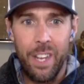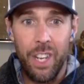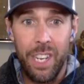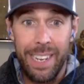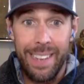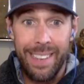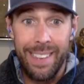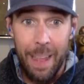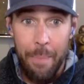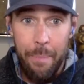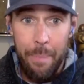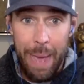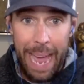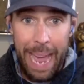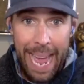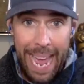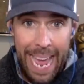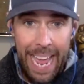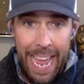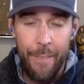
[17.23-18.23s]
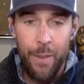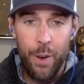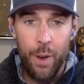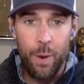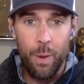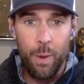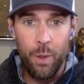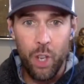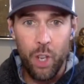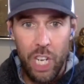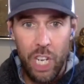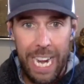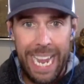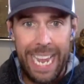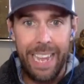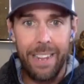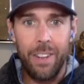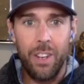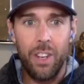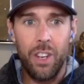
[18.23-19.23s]
She is a behavioral
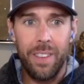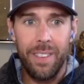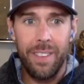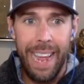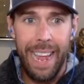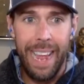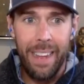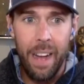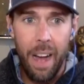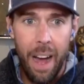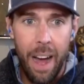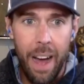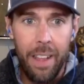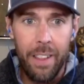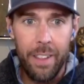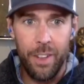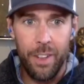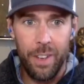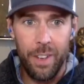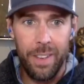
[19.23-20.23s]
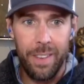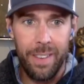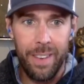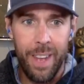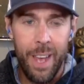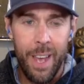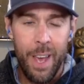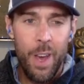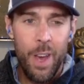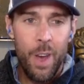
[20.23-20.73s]
change psychologist